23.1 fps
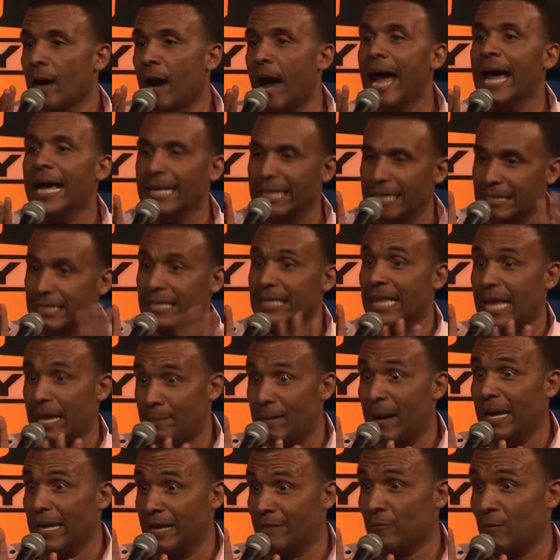All right, and this is the
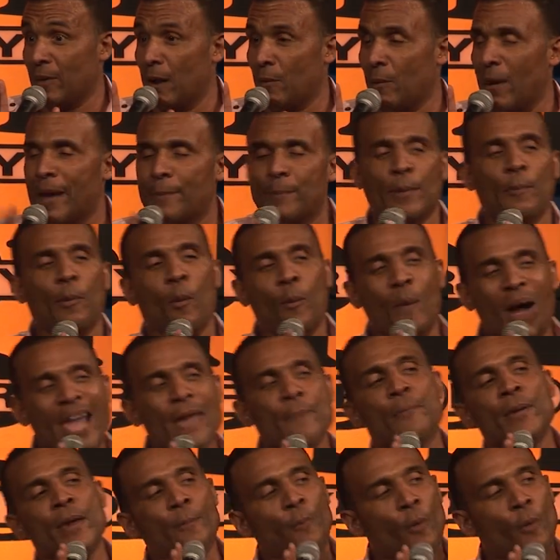thing about living around white people. White